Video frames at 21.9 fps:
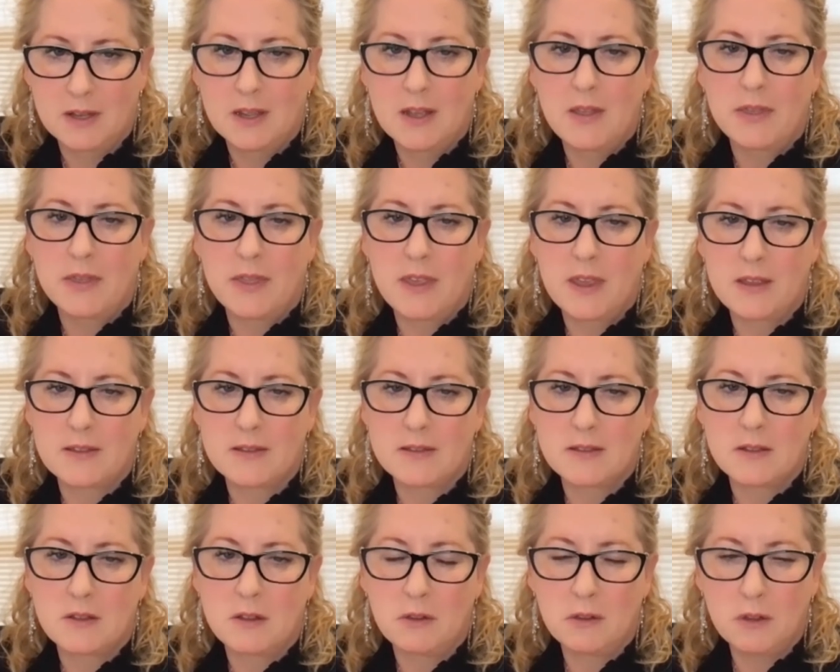
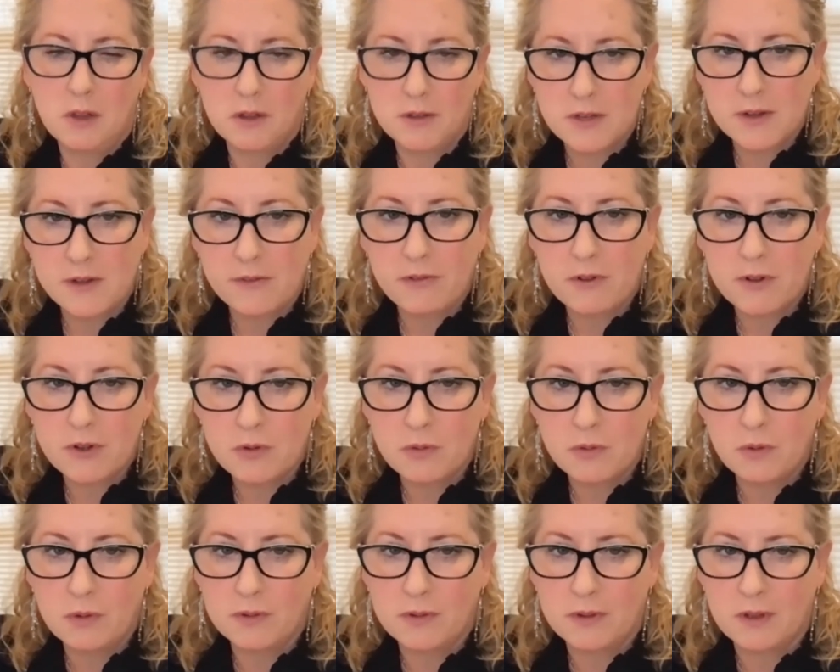There's lots of different
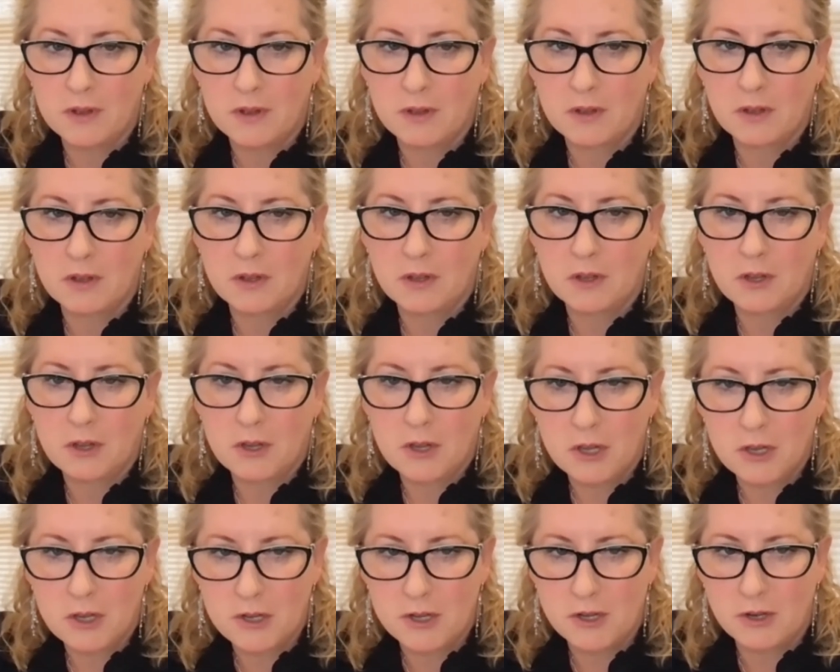tools that
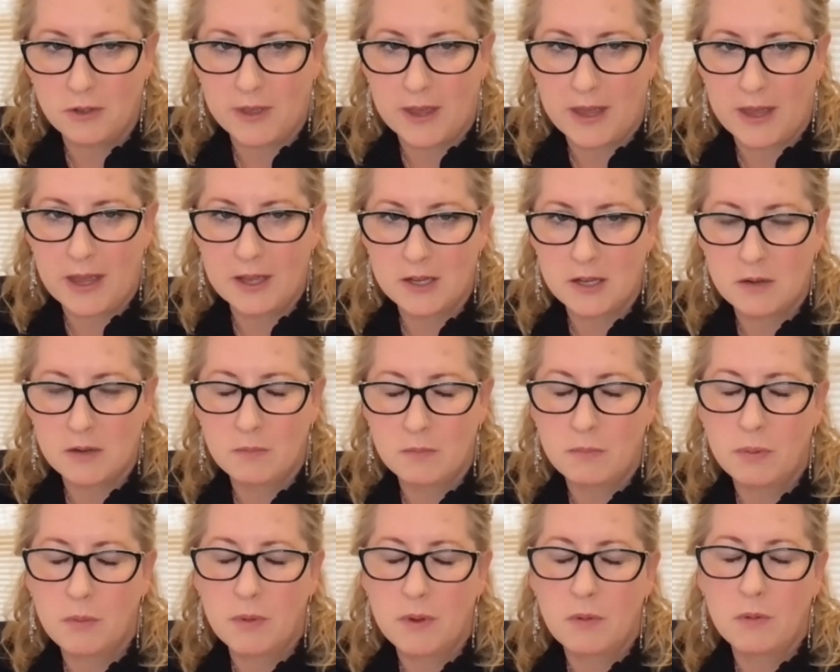could do that,
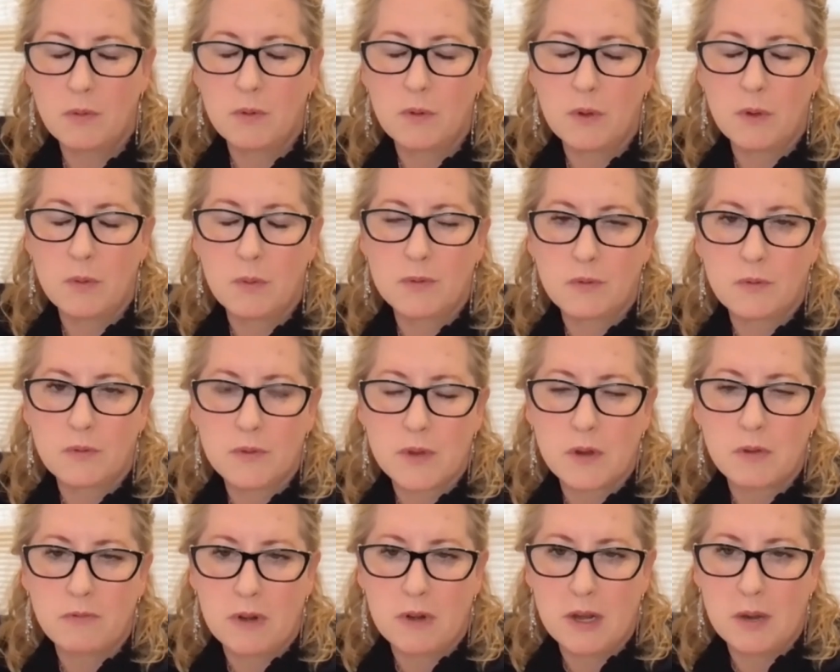but it was
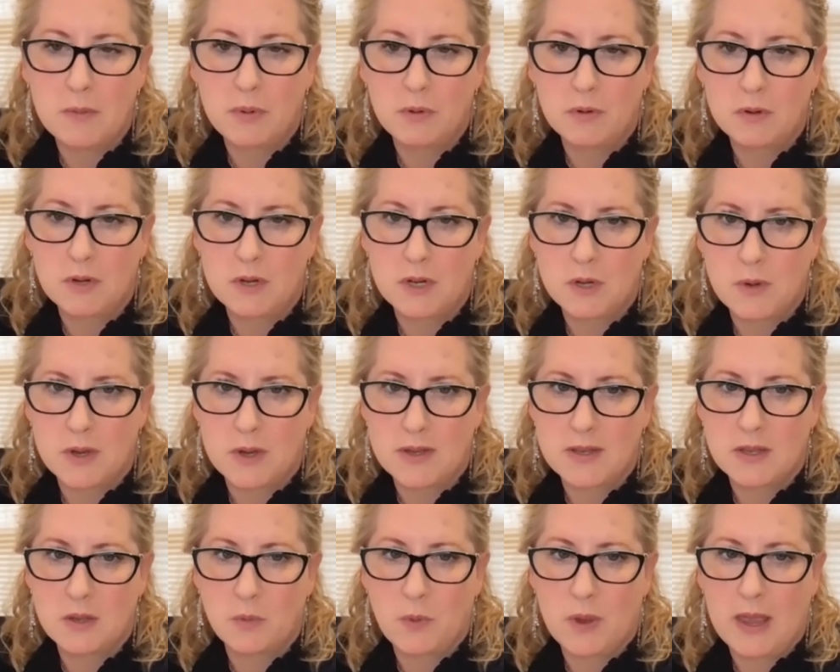also really important to
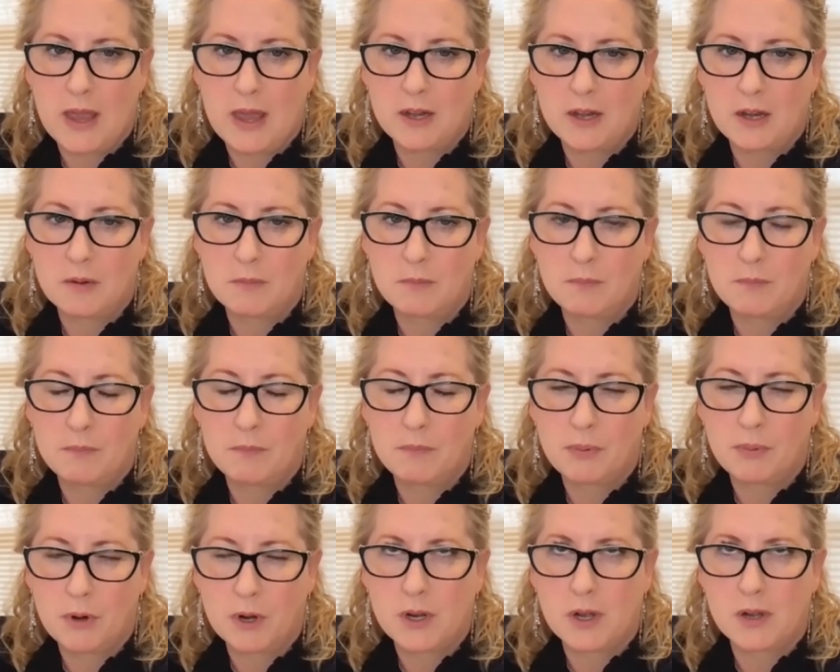us that we had a
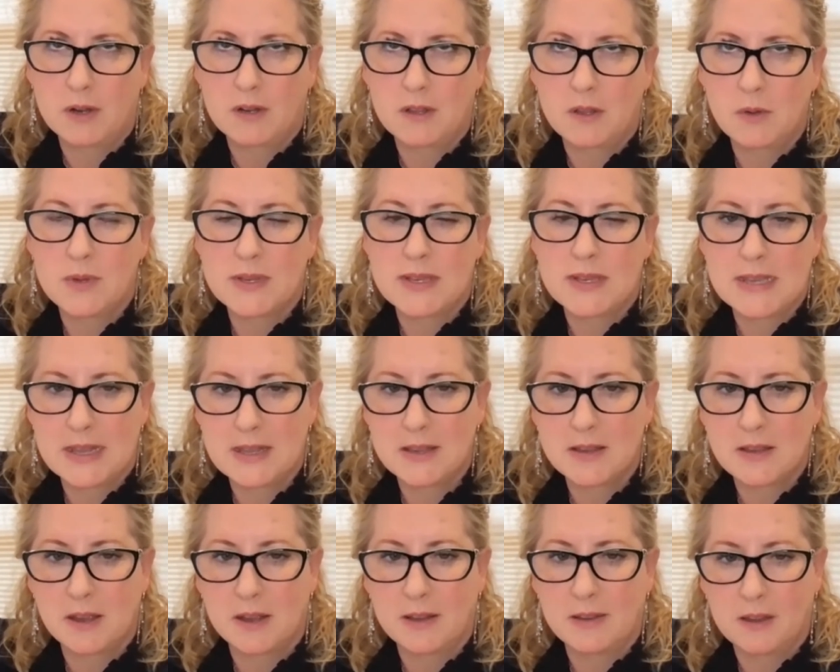product that was
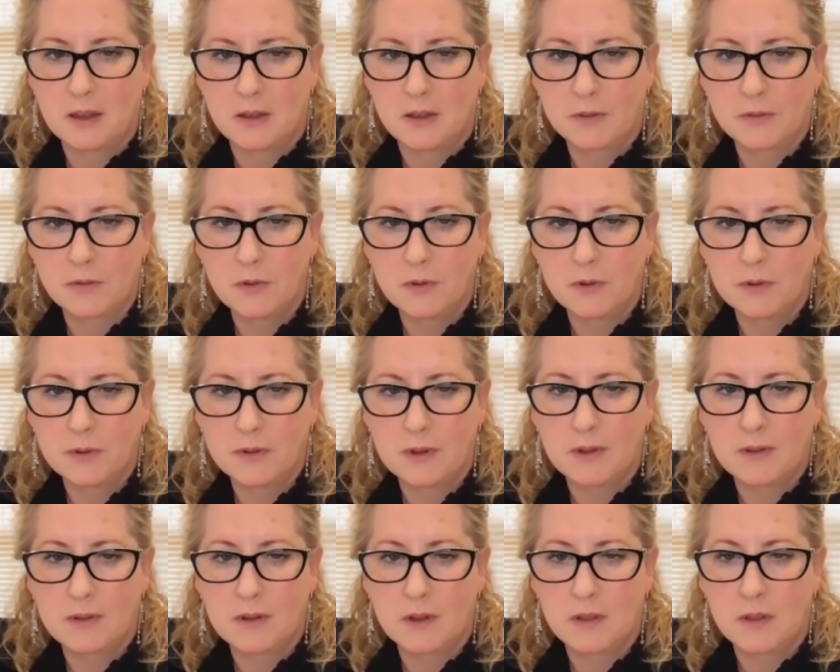inside Salesforce,
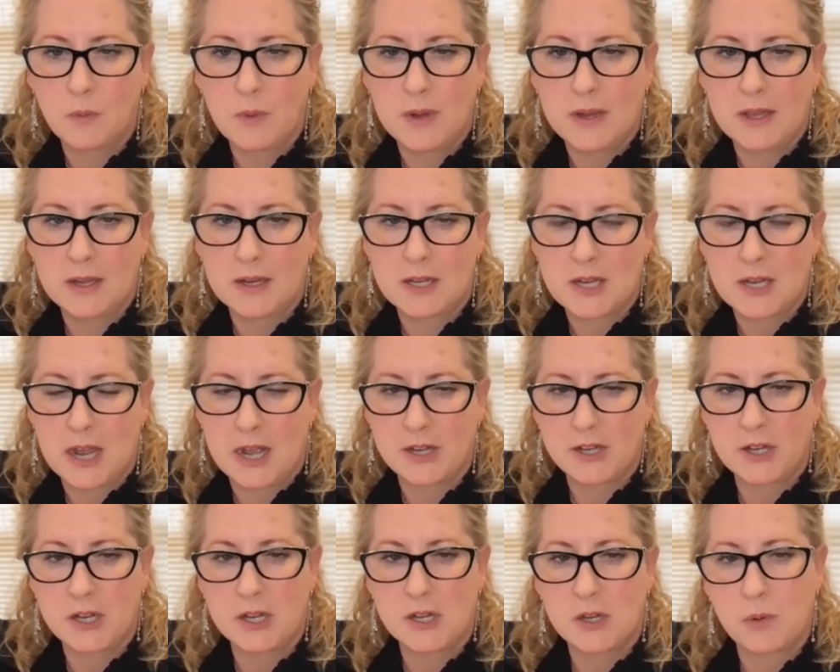and so that we could
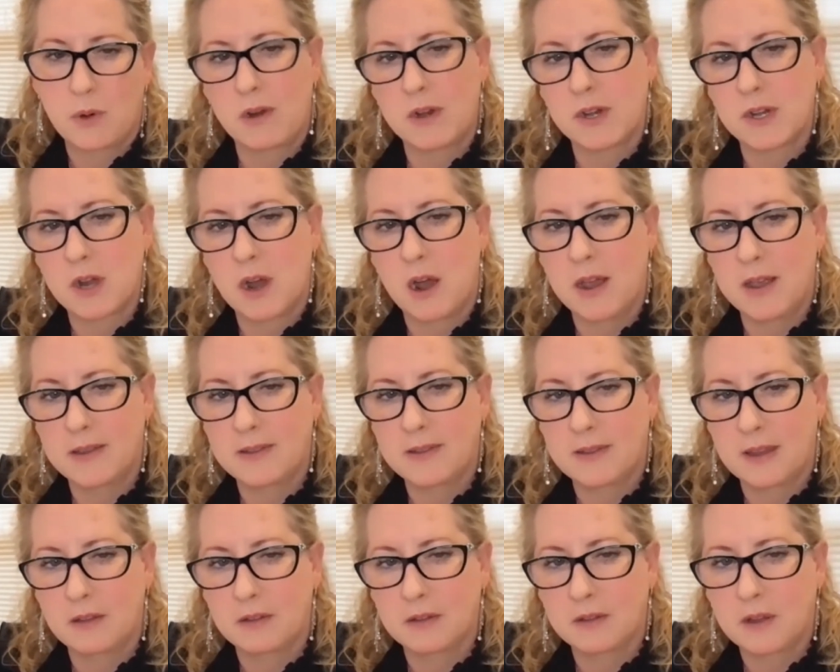attach it to our entire
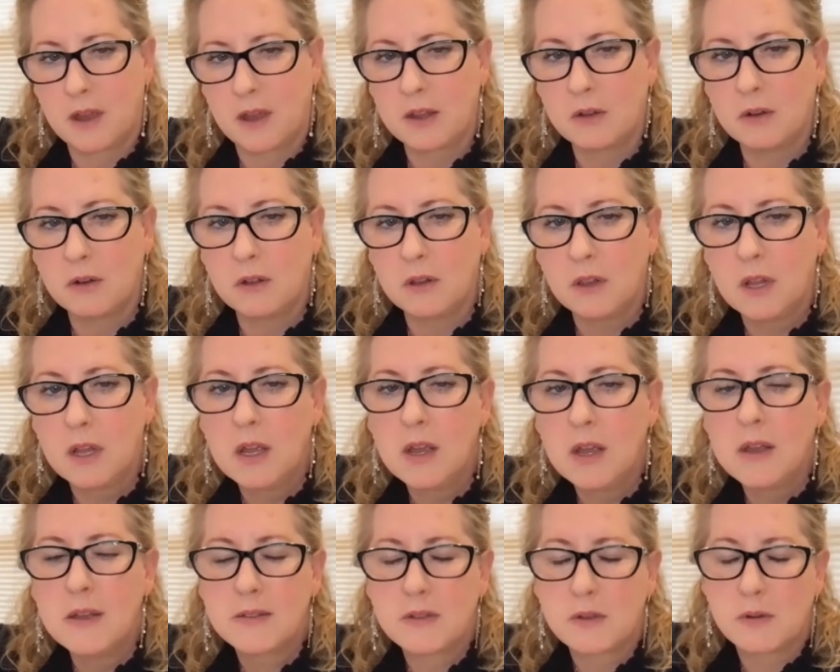sales cycle.
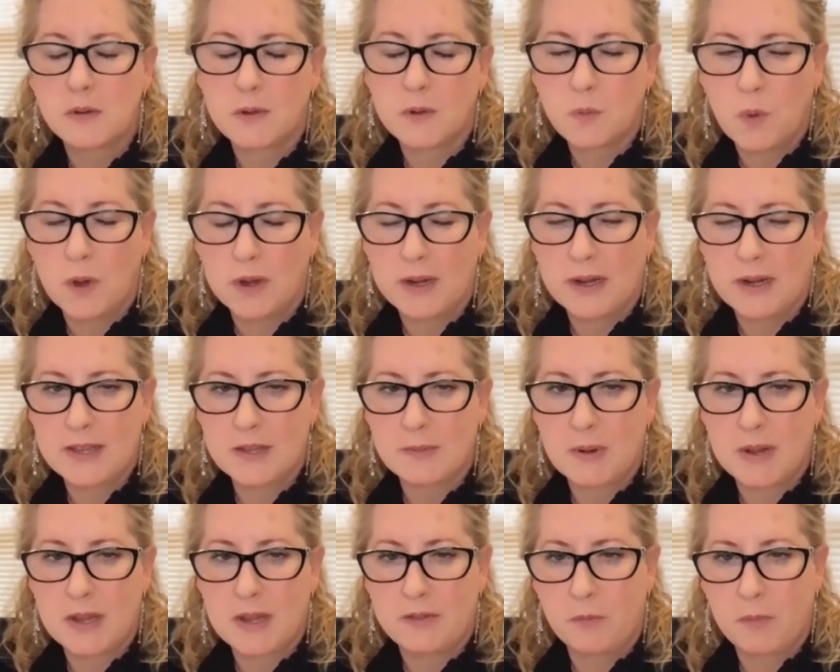So it was one less
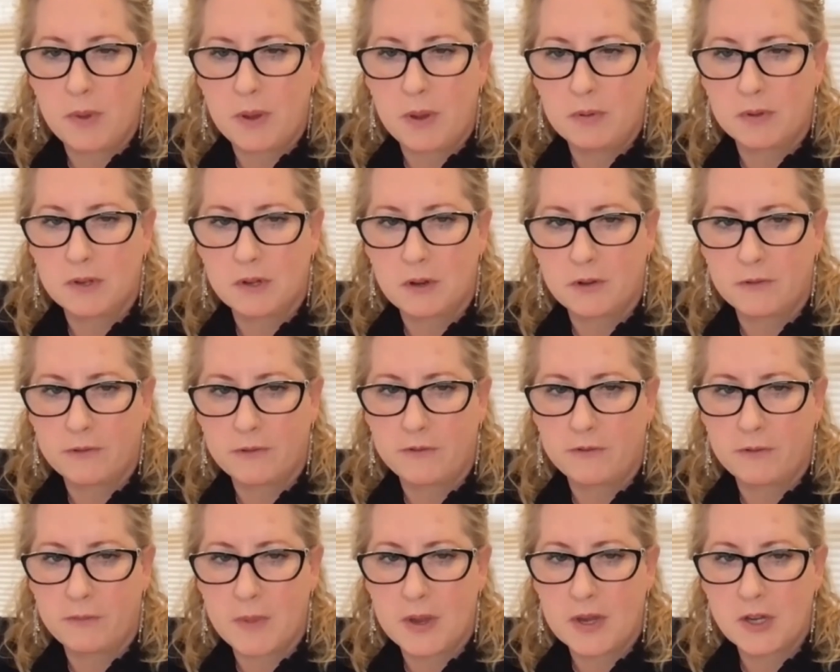place for people to look for
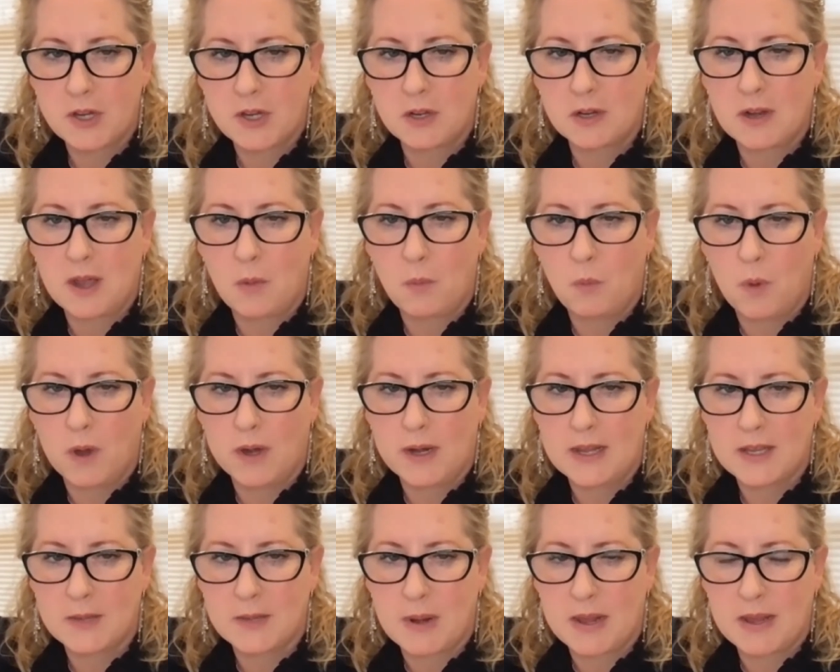information and one
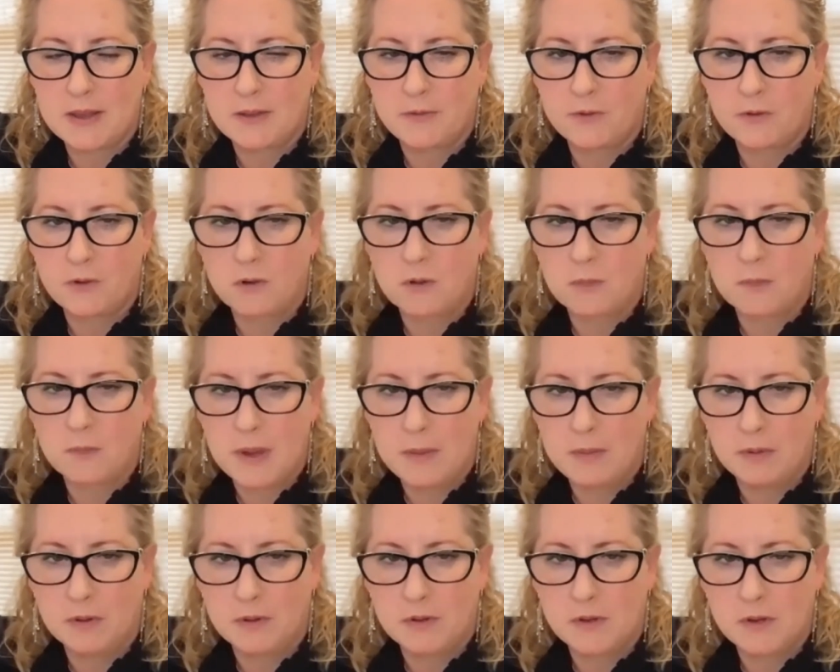less place for
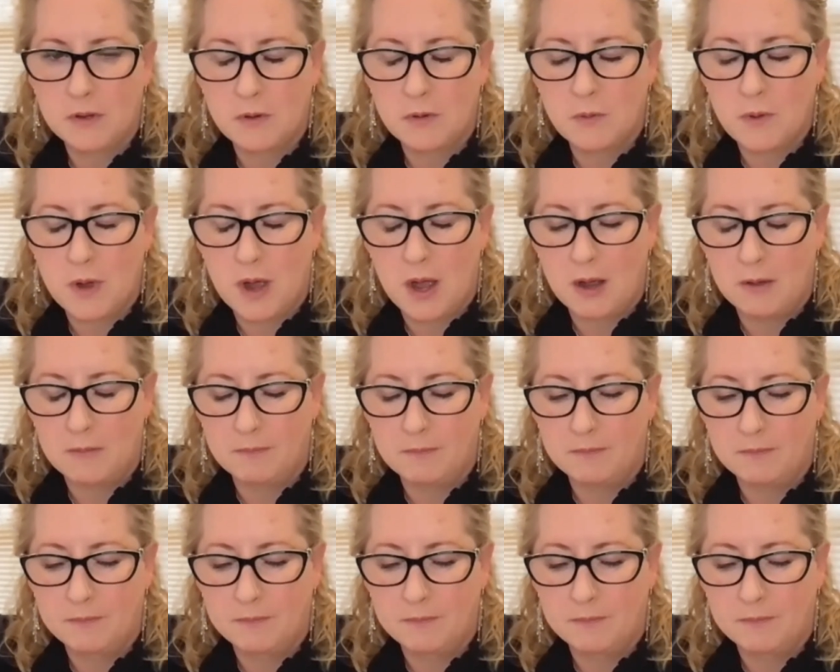people to kind